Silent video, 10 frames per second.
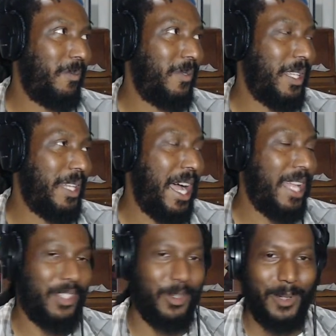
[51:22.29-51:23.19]
the
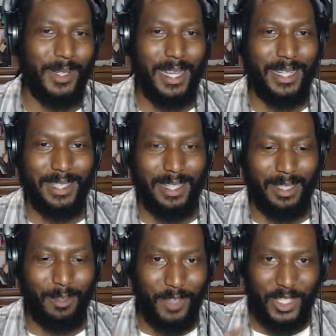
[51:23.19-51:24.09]
non-super, like,
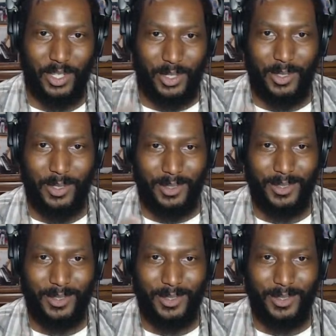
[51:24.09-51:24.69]
the physical?